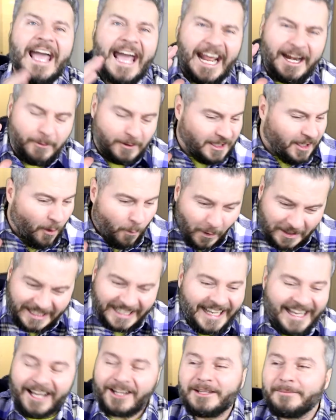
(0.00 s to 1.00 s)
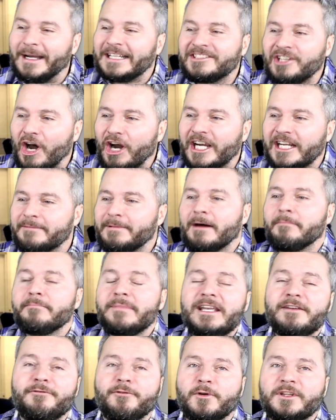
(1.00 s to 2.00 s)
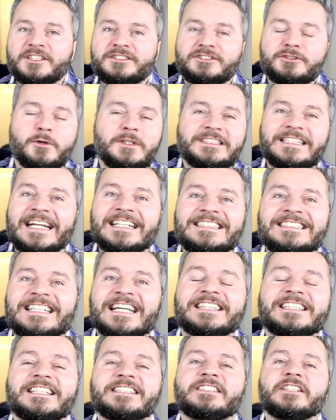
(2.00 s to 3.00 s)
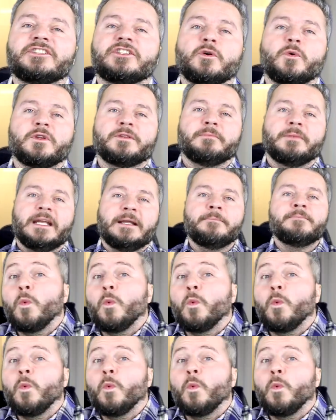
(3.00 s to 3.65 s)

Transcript: Anyways, what the hell am I talking about me for? The story's got nothing to do with me.